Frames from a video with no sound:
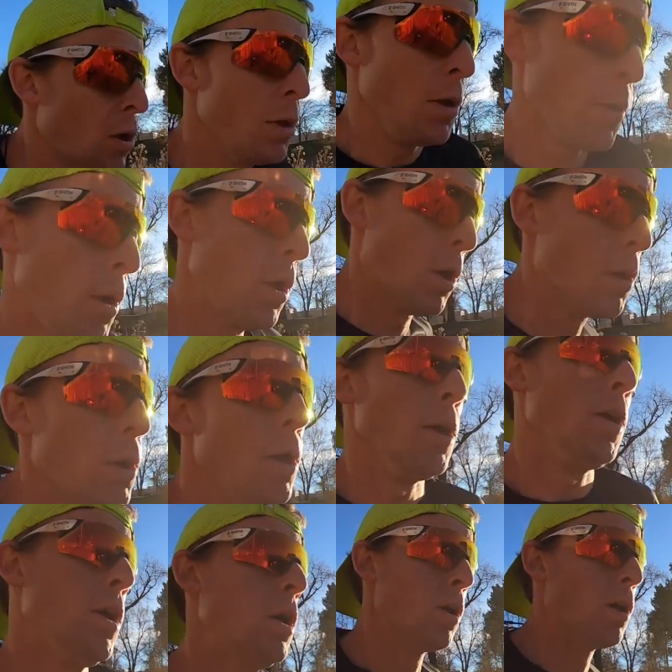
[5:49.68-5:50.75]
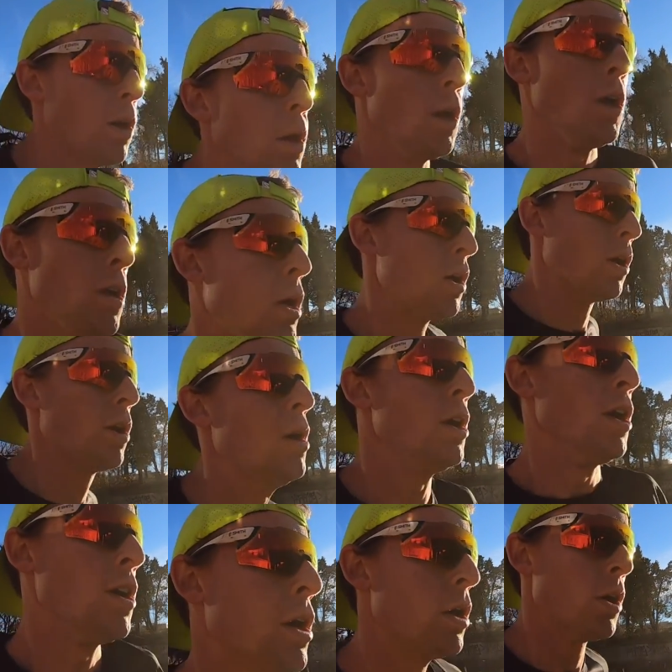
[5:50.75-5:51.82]
simply going to
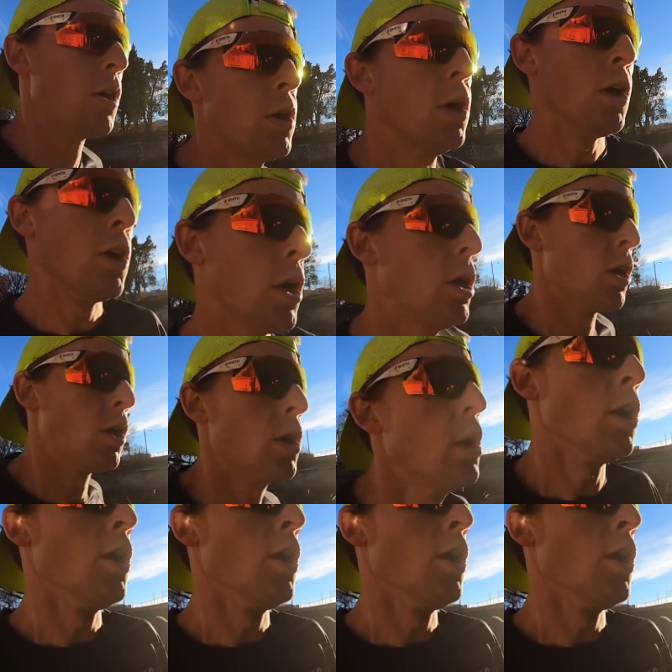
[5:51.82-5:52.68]
communicate to you